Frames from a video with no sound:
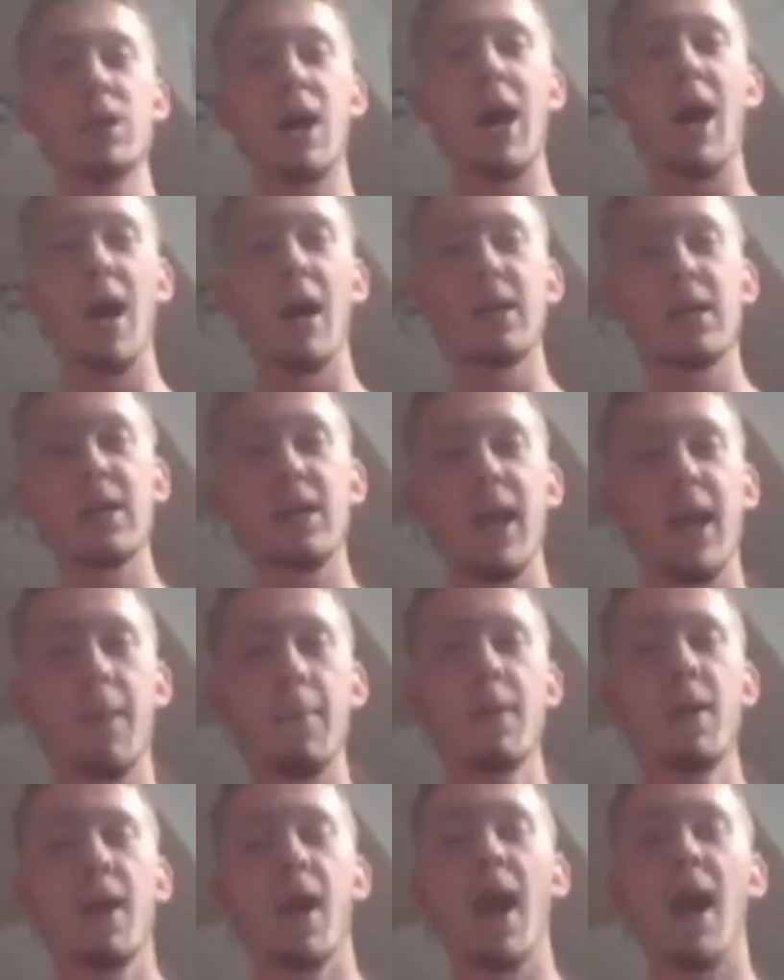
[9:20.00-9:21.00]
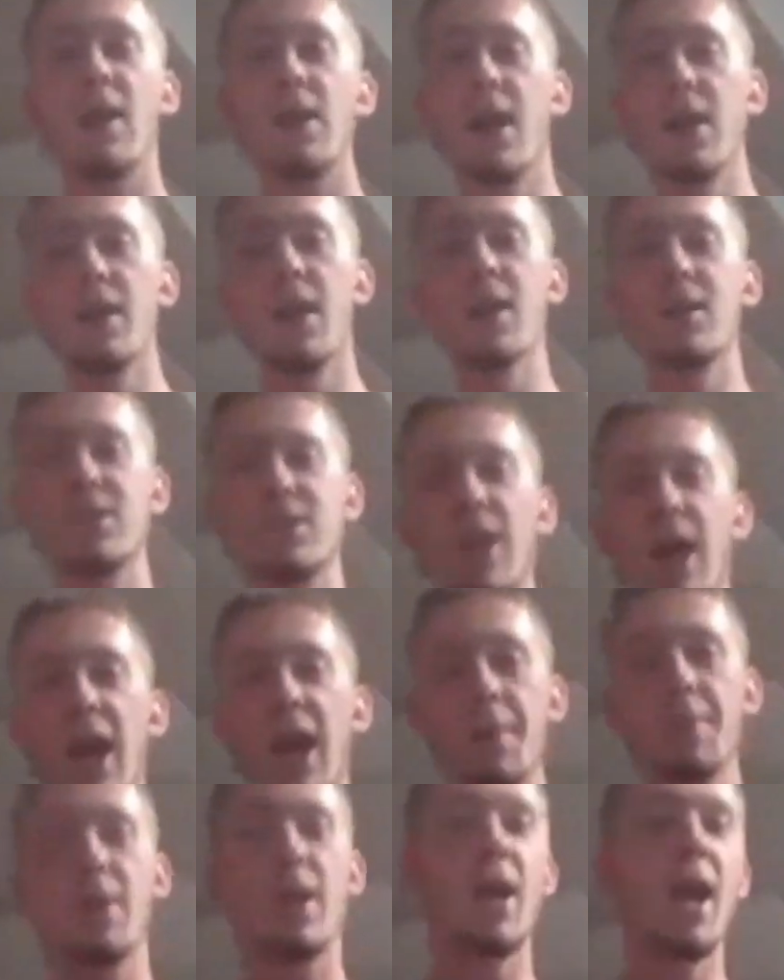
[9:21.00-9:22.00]
hockey game. And in this
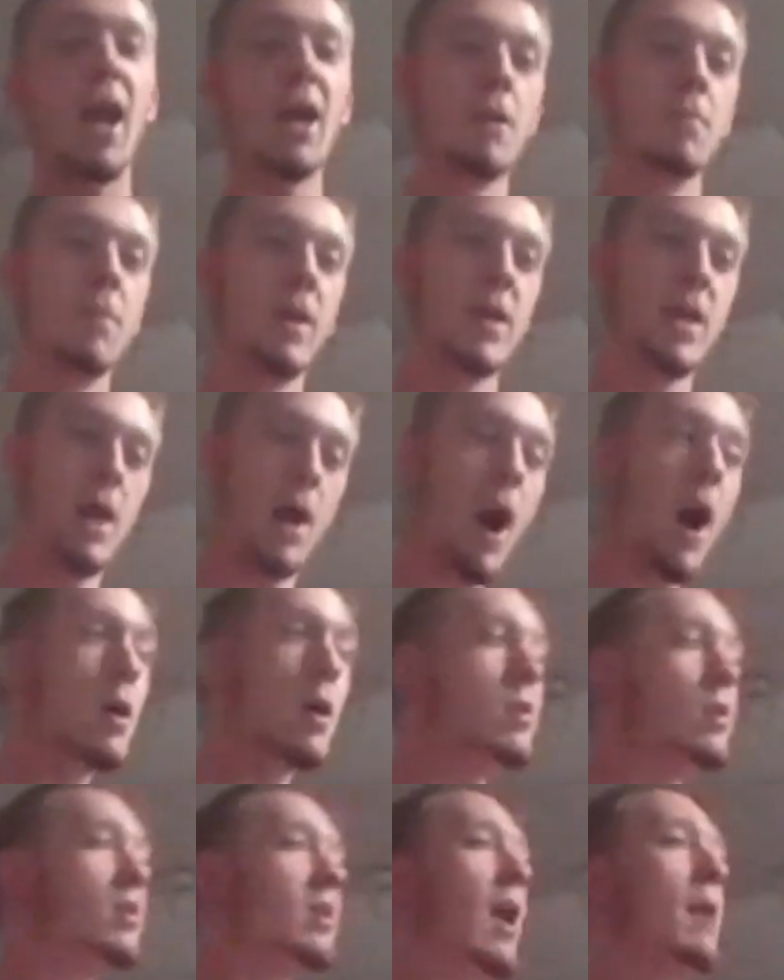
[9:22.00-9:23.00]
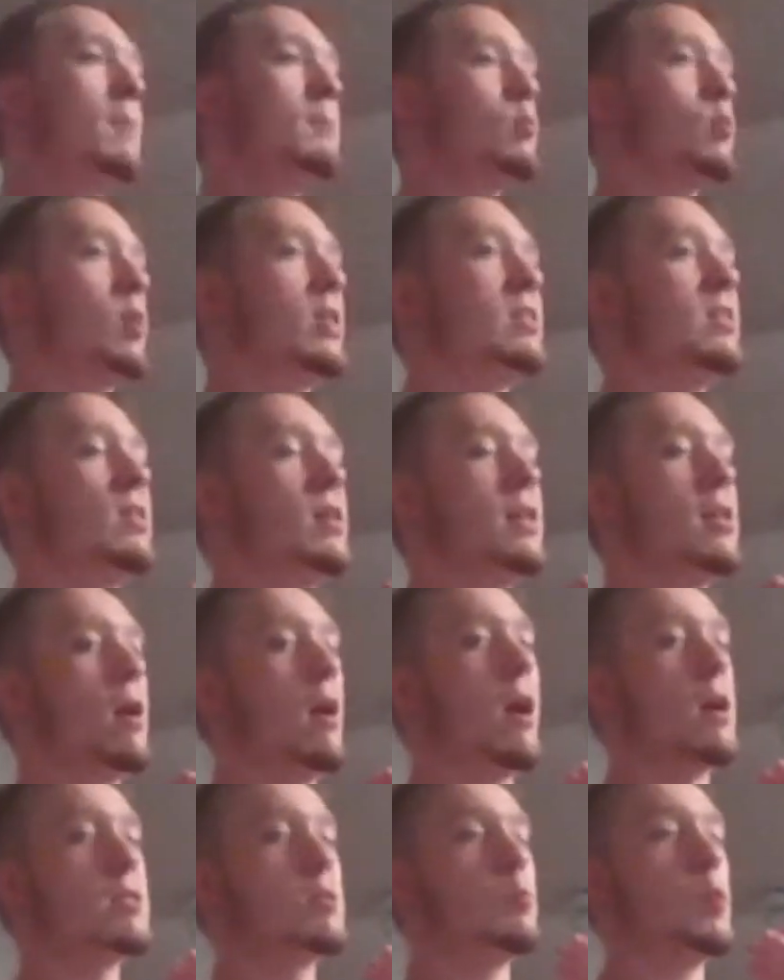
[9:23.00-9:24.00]
game, and in many other games recently the
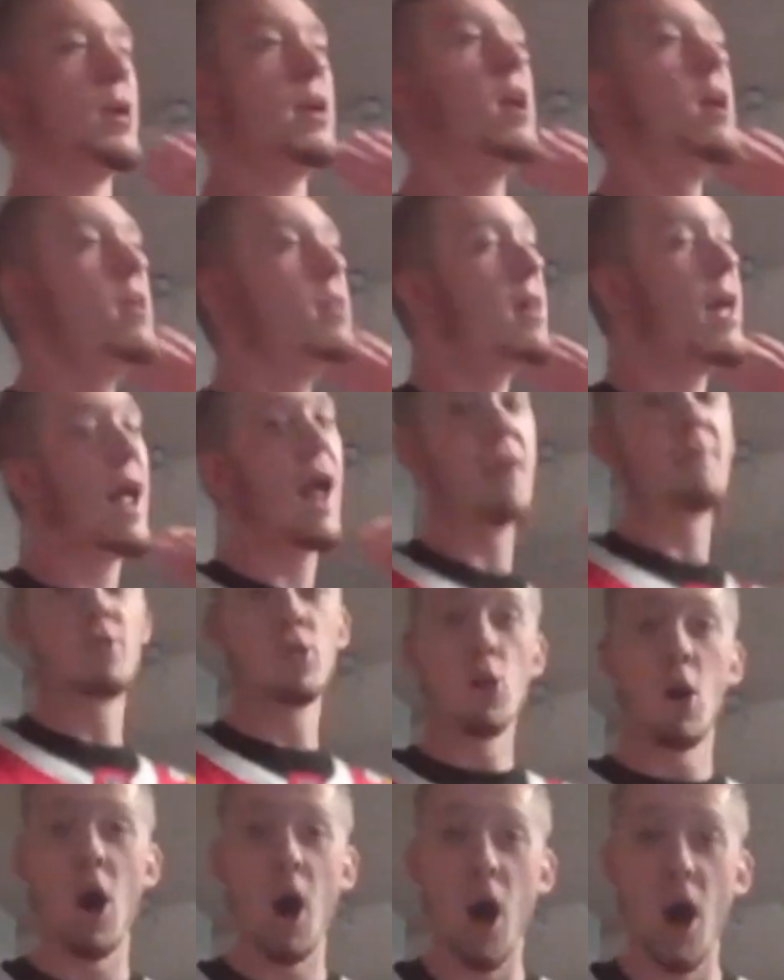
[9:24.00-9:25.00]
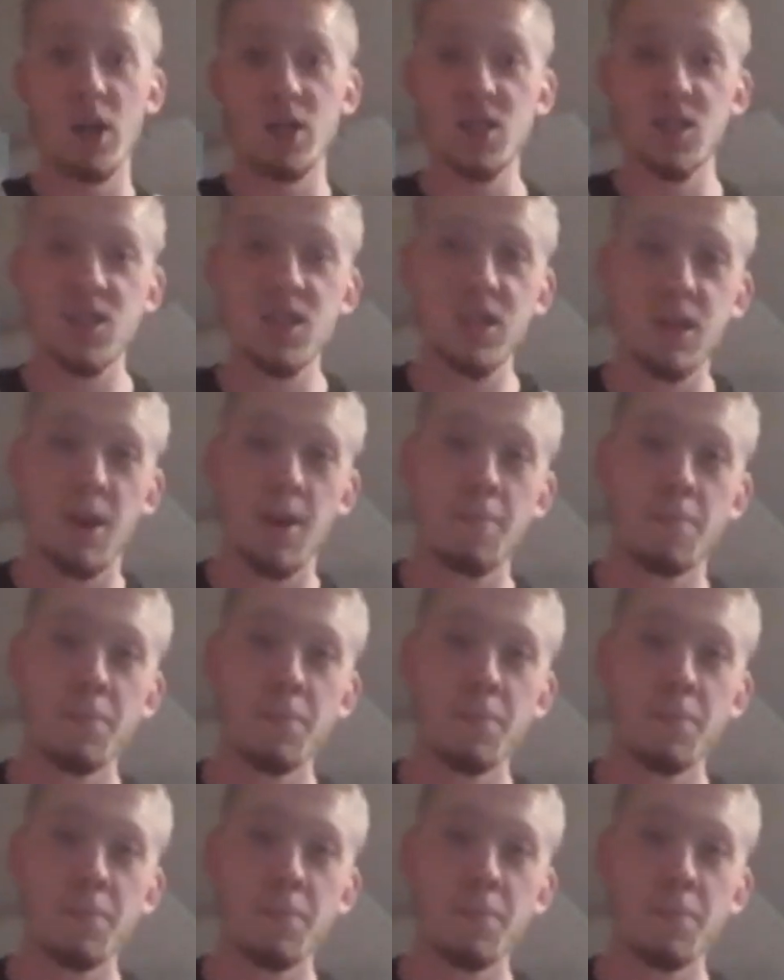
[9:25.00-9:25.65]
Hawks have played, they have lost.